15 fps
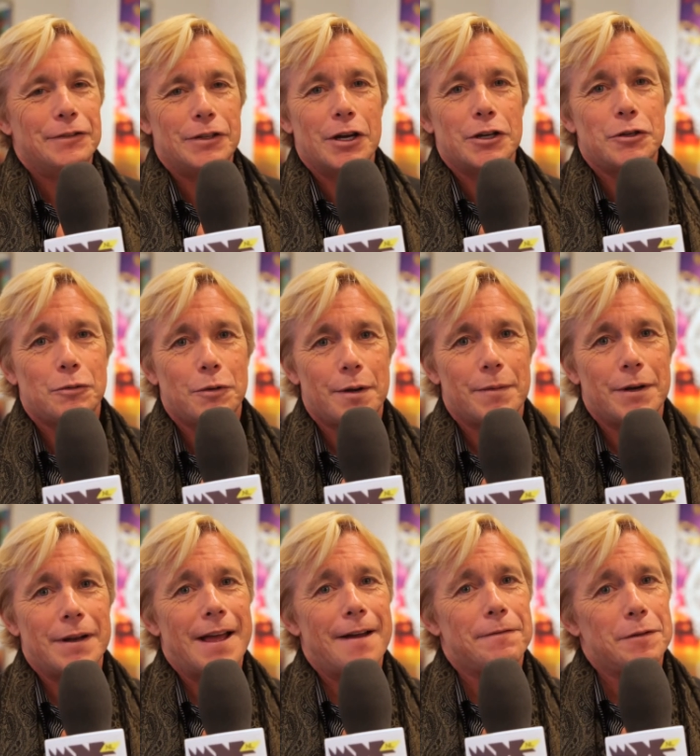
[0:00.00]
Dutch
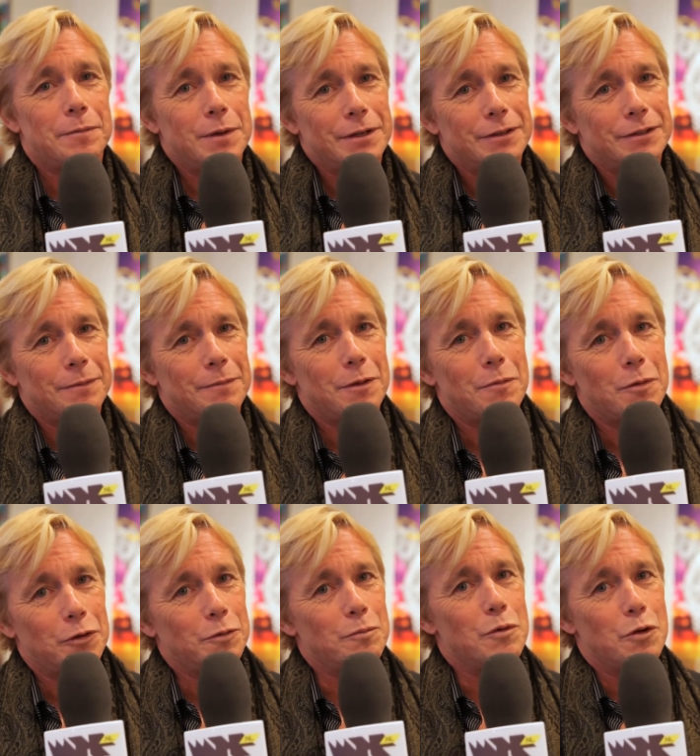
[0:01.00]
women have to be some of the
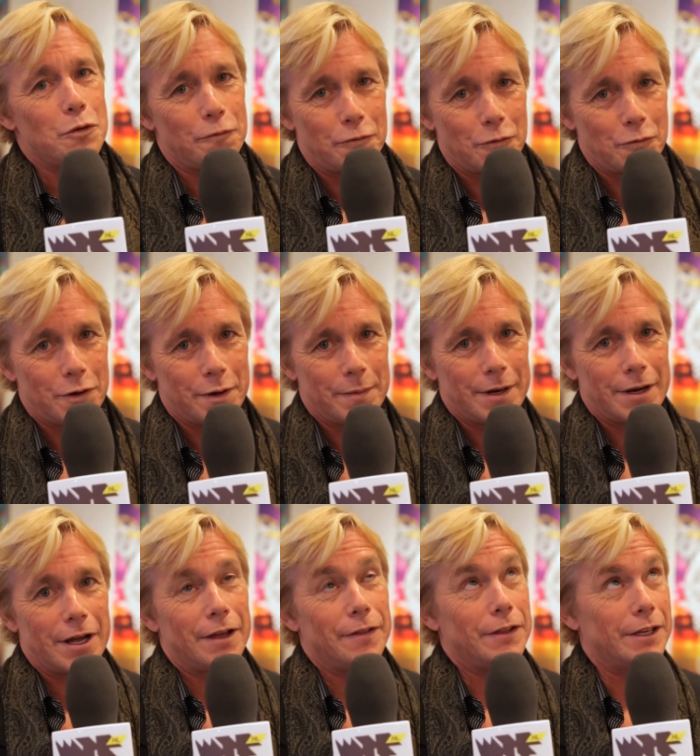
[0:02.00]
most beautiful women
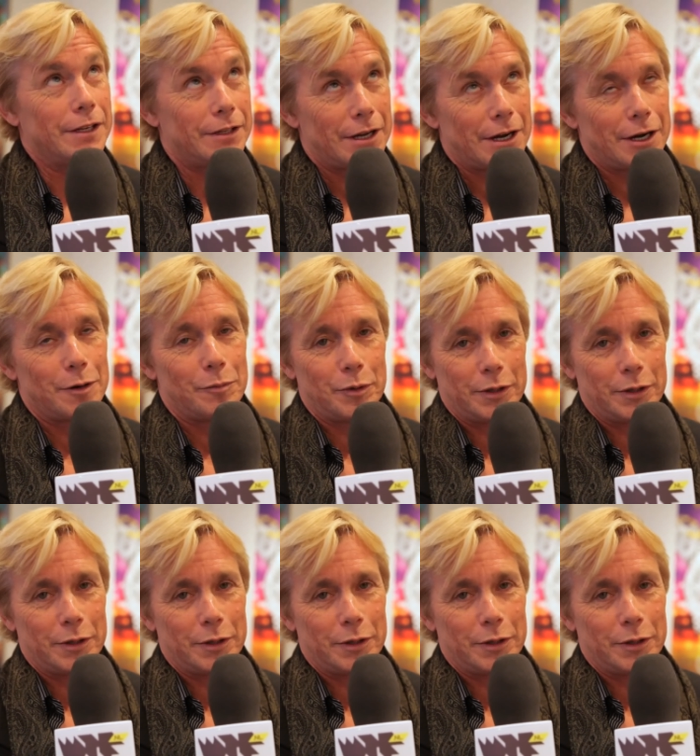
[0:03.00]
on the entire